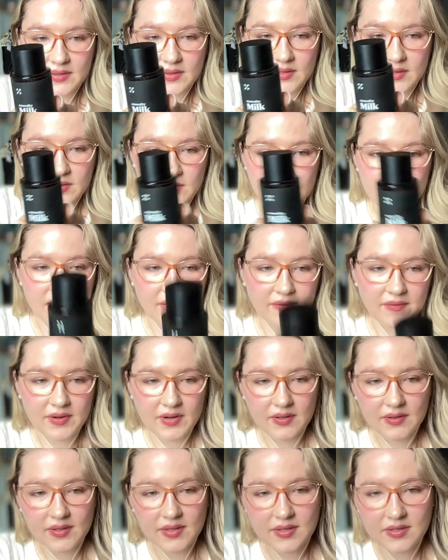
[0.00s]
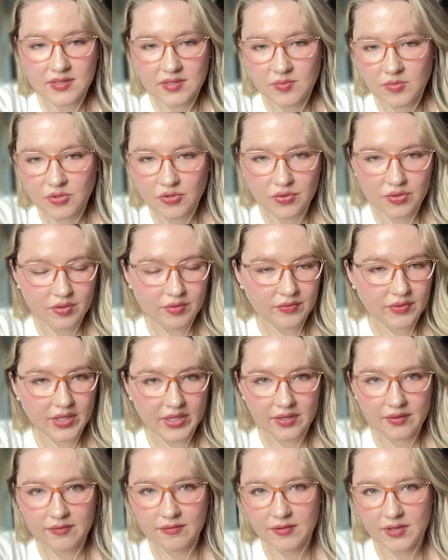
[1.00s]
there's definitely some sort of
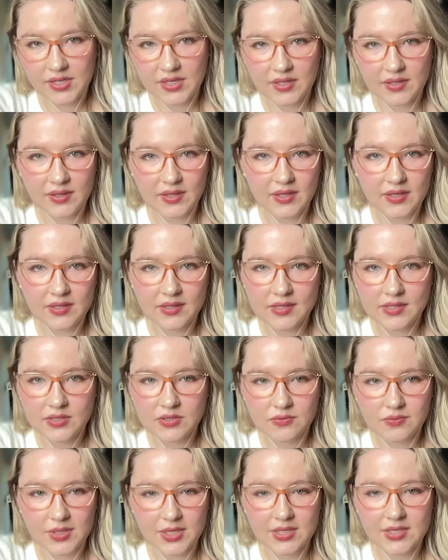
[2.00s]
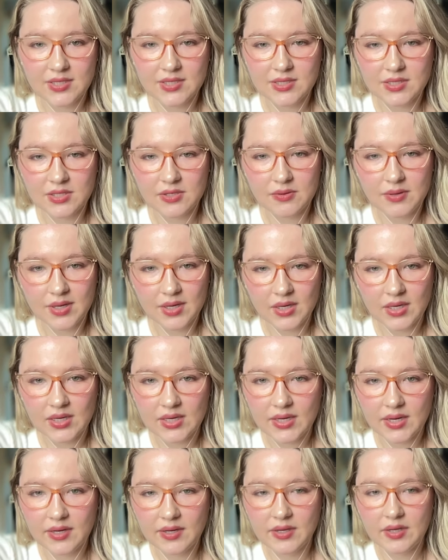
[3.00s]
like vanilla sweetness going
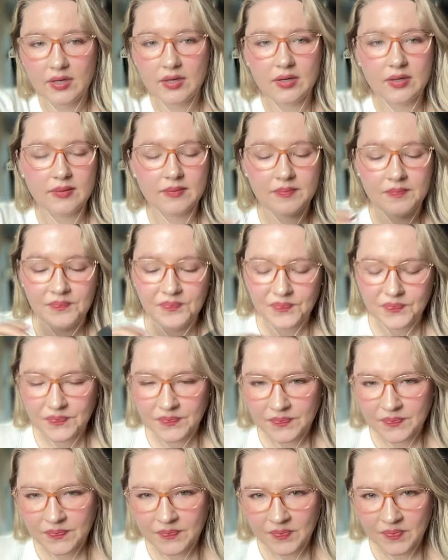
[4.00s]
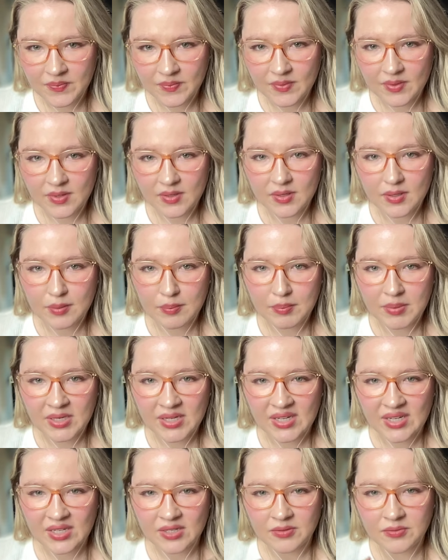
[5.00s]
on in here, but
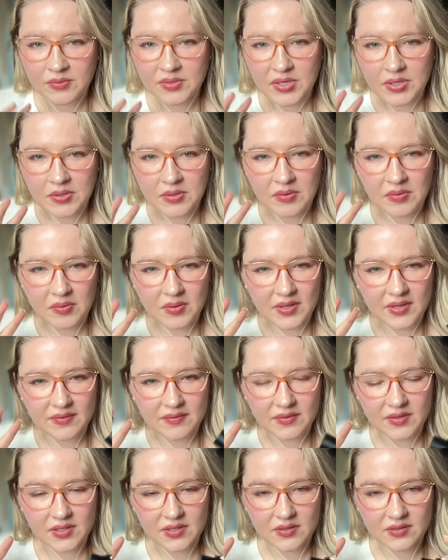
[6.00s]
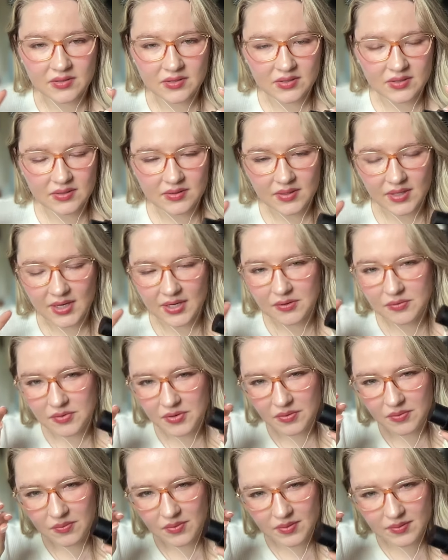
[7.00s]
I don't know if there's
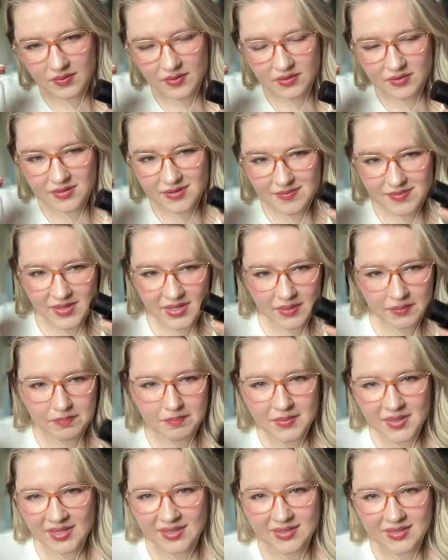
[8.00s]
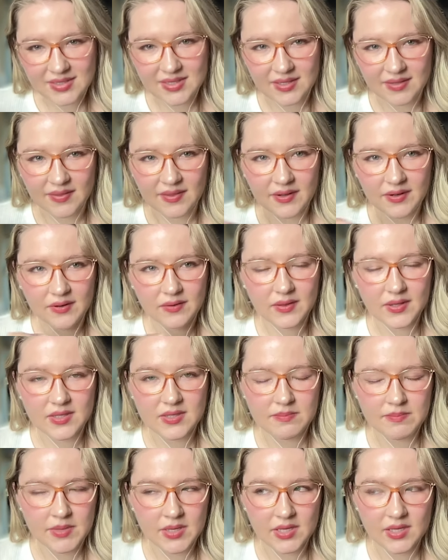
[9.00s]
something mixed in there
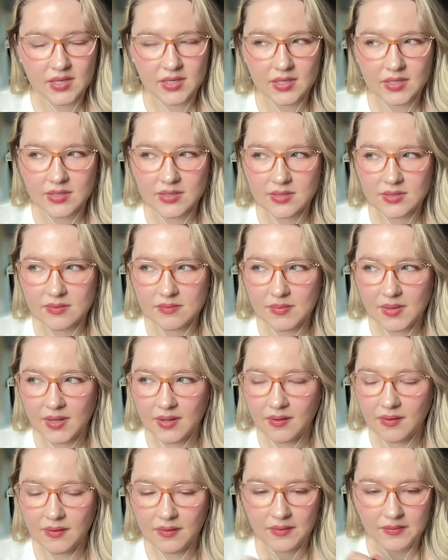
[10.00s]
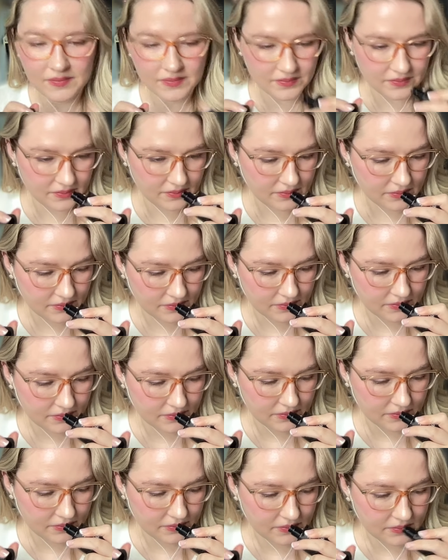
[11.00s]
that's making it smell
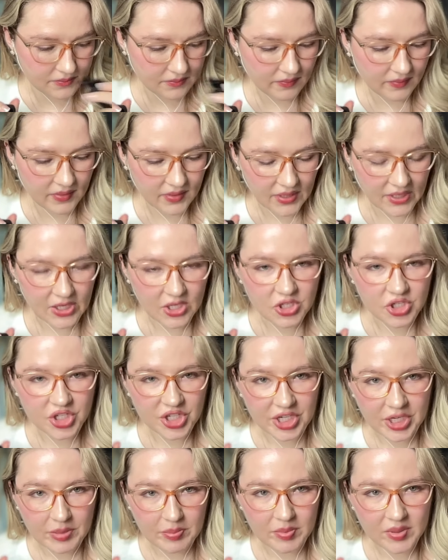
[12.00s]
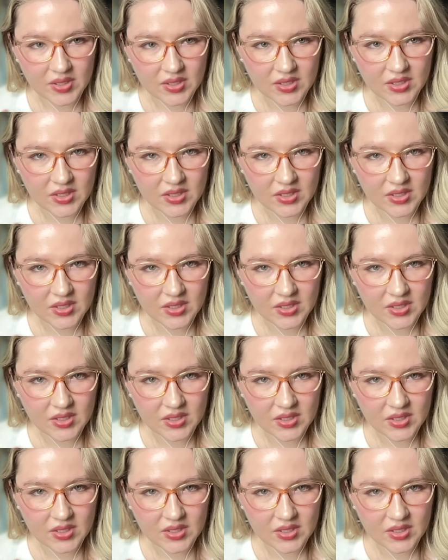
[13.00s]
like cheap.